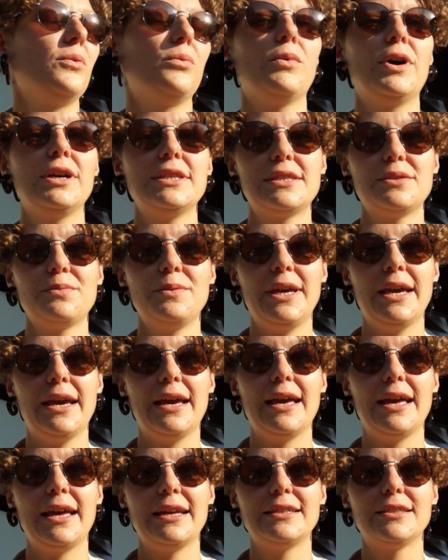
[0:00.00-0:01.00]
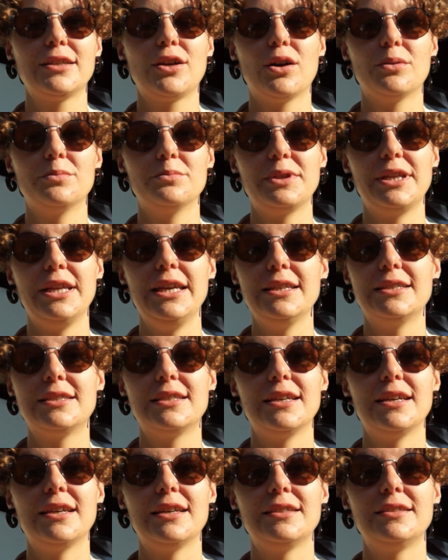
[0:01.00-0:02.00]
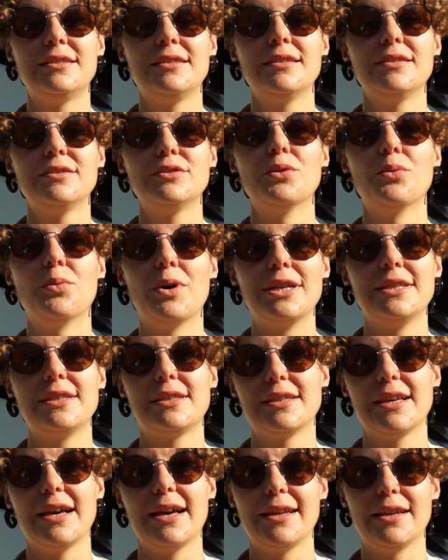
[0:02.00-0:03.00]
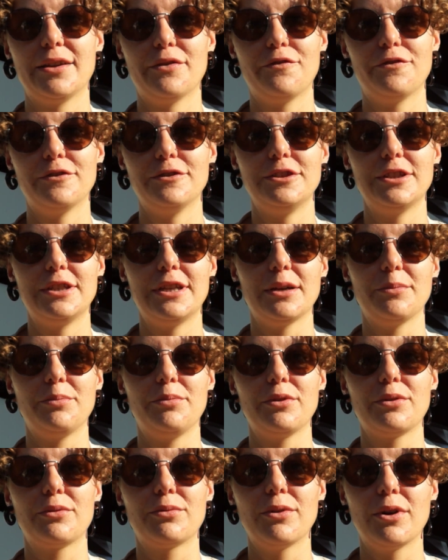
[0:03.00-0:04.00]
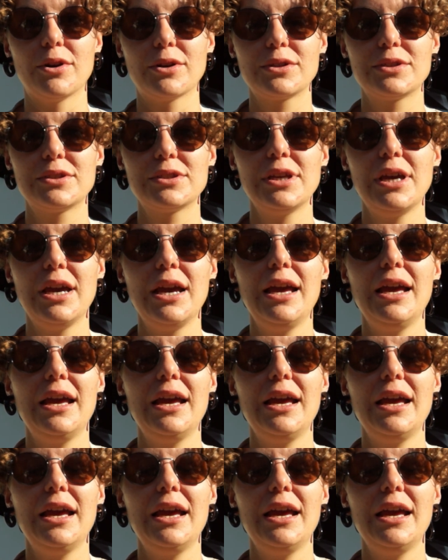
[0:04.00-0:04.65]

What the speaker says: Once we had completed the one side and filled it up with rocks,